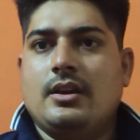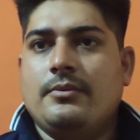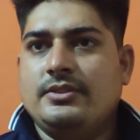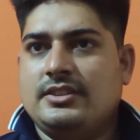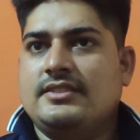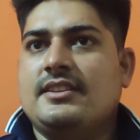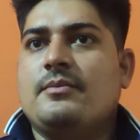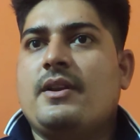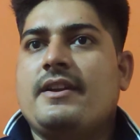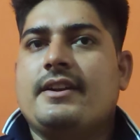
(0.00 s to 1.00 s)
which is
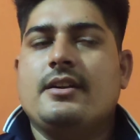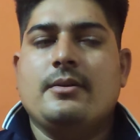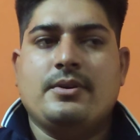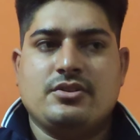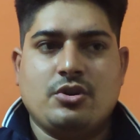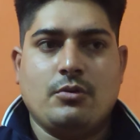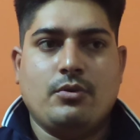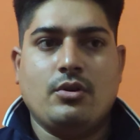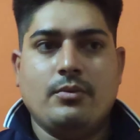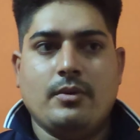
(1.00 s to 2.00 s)
inflated. First of all